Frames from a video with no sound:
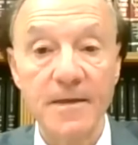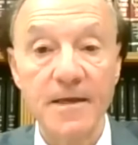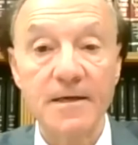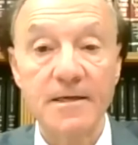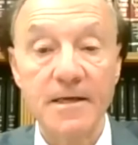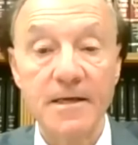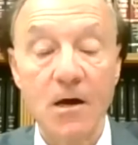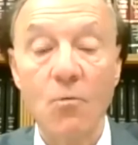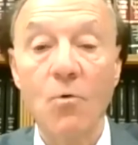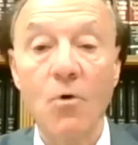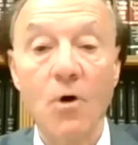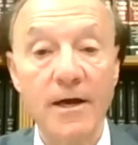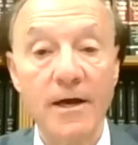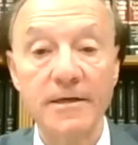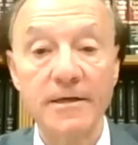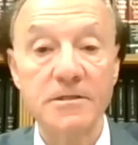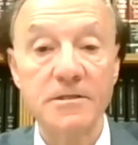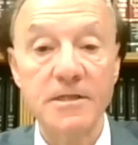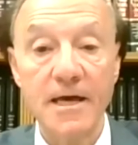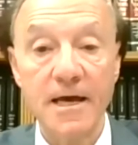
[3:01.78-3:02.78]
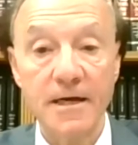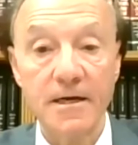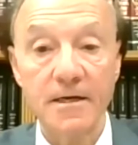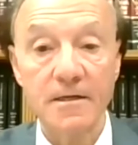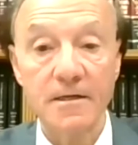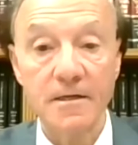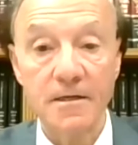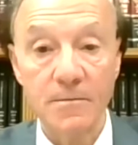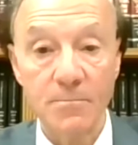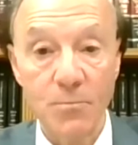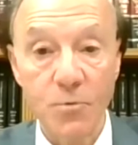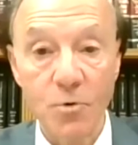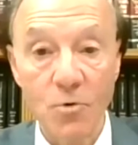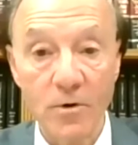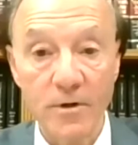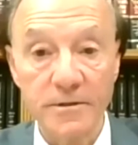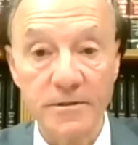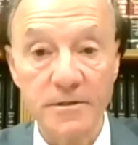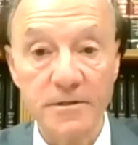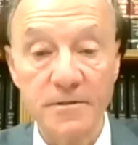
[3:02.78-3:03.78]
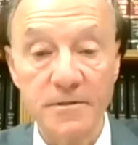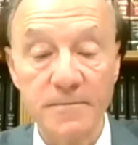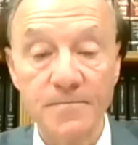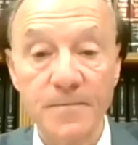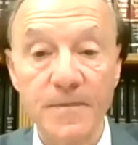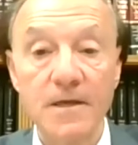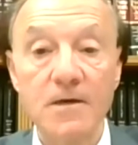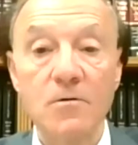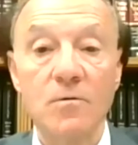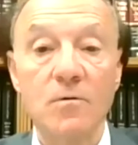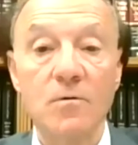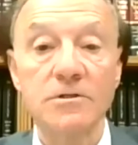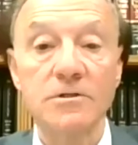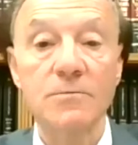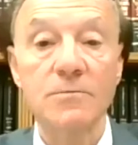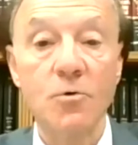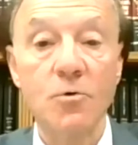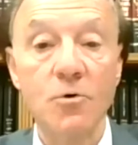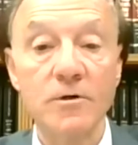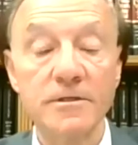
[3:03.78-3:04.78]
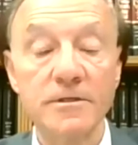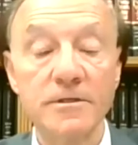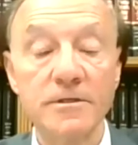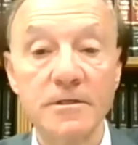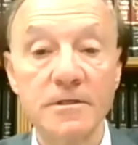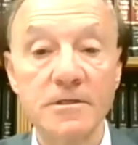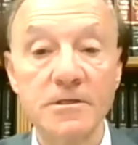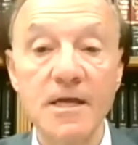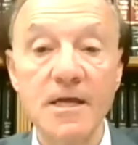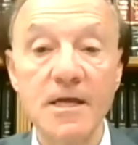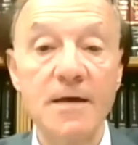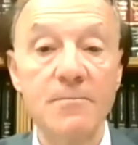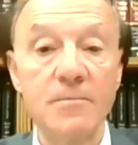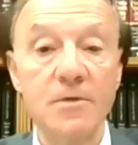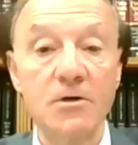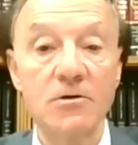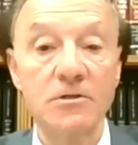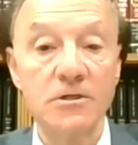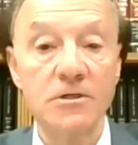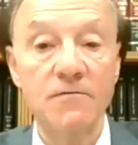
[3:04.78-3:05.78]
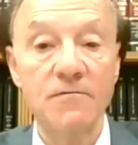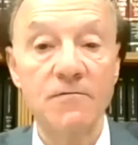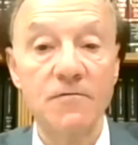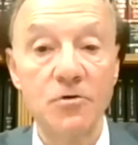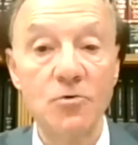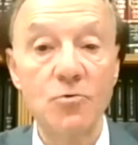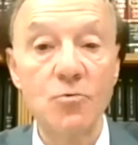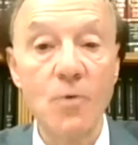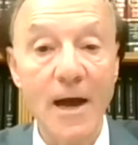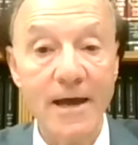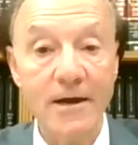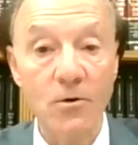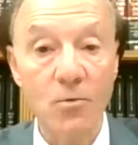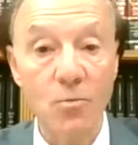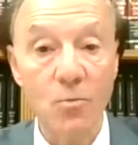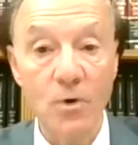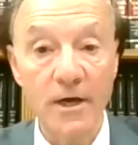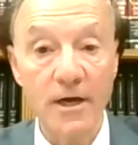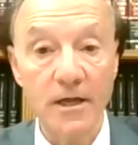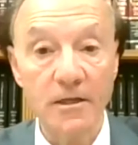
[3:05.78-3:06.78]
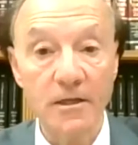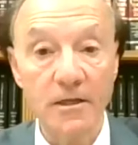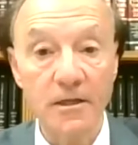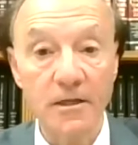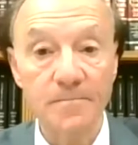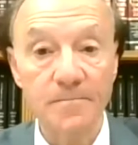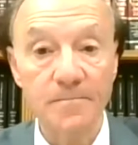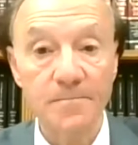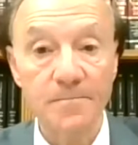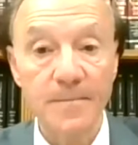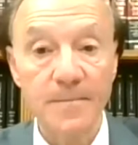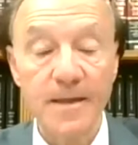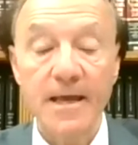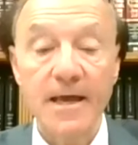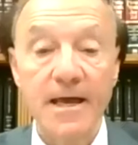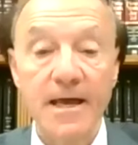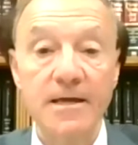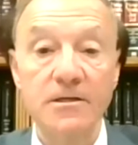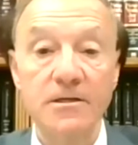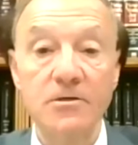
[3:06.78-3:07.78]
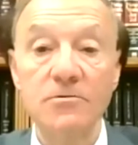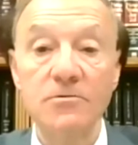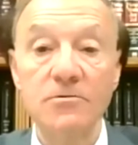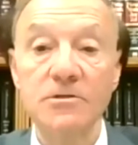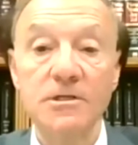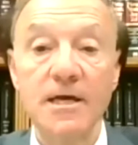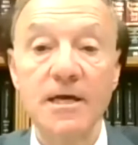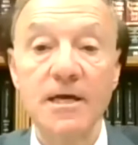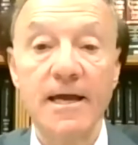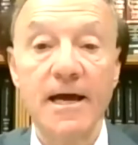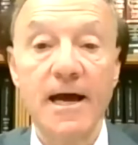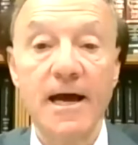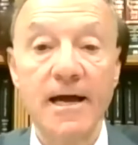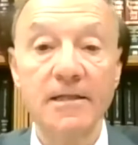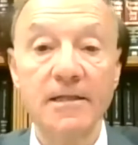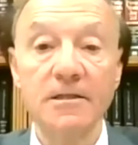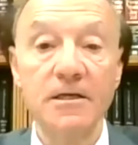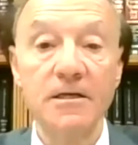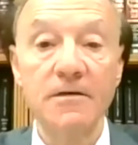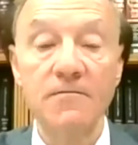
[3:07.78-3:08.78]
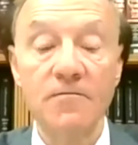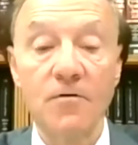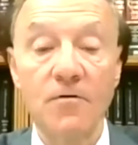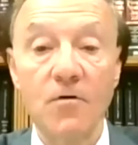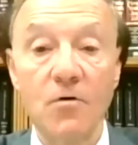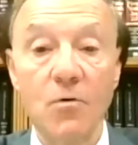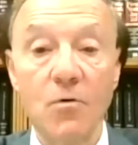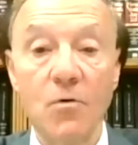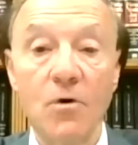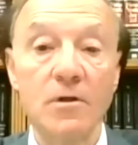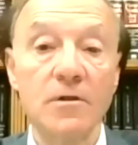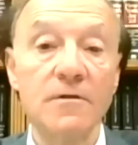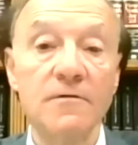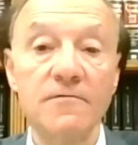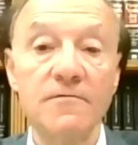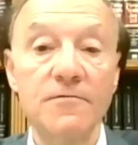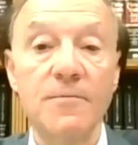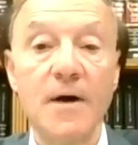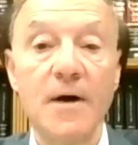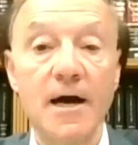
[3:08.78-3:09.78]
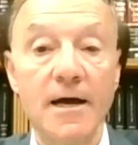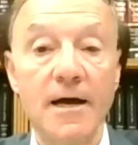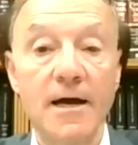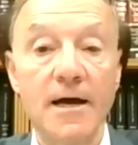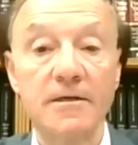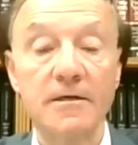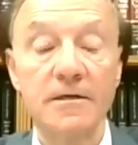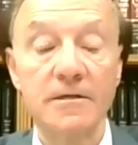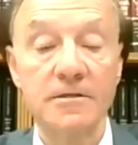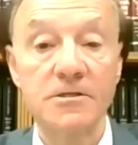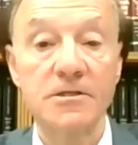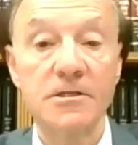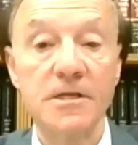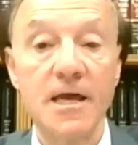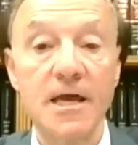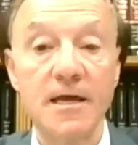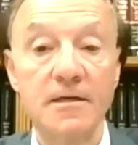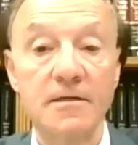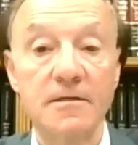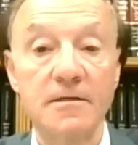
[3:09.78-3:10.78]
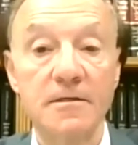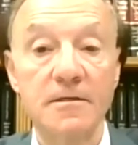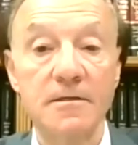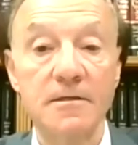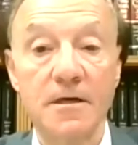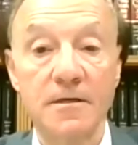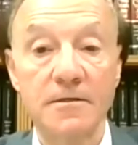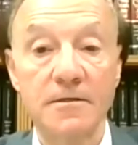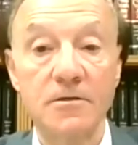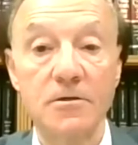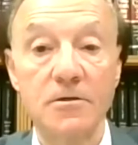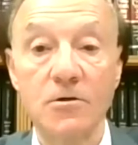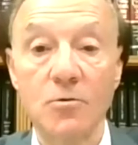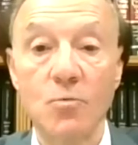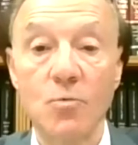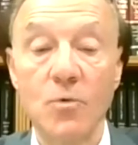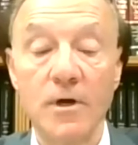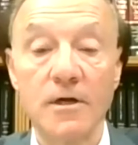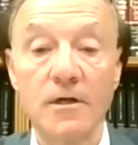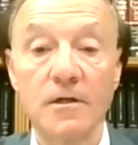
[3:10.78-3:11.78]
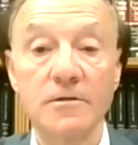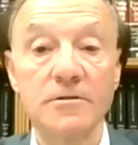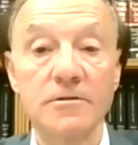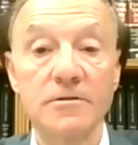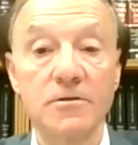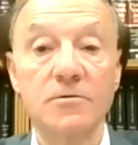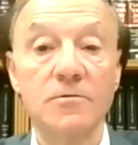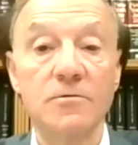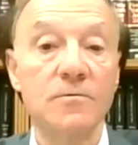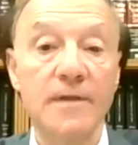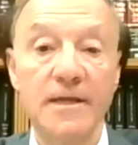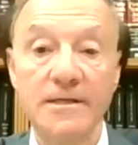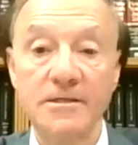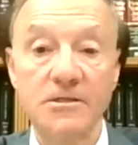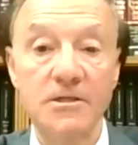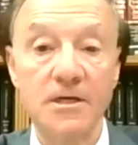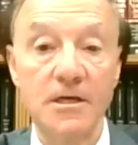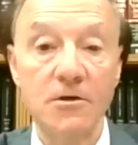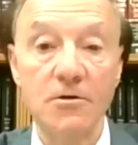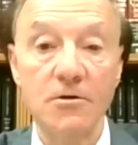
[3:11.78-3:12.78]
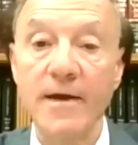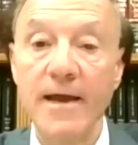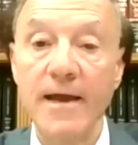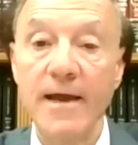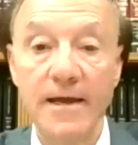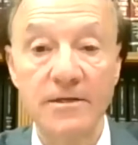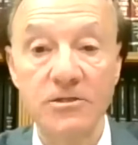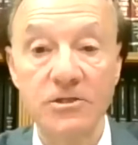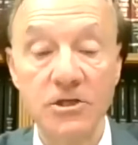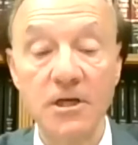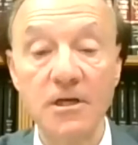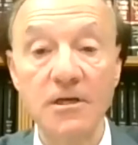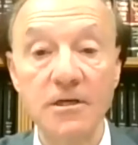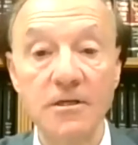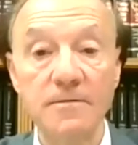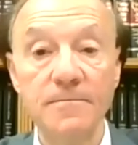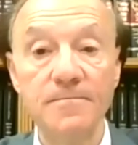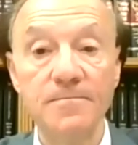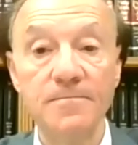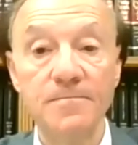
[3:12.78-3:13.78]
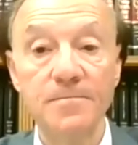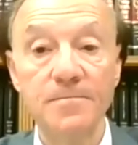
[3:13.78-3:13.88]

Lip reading: Now, why is that important? Well, it's important to understand because if you write a will and you say, I leave all of my estate under your will to, let's say, your Aunt Jean,